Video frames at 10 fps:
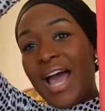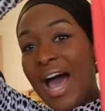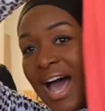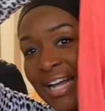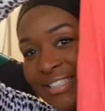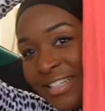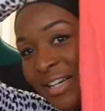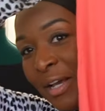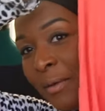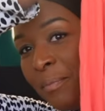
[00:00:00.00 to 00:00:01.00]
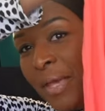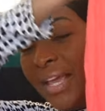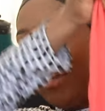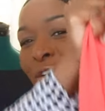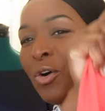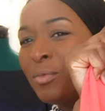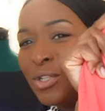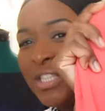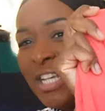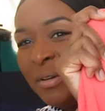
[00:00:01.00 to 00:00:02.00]
hot pink,
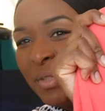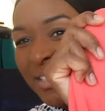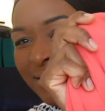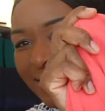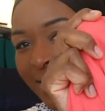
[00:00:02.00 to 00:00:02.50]
almost salmon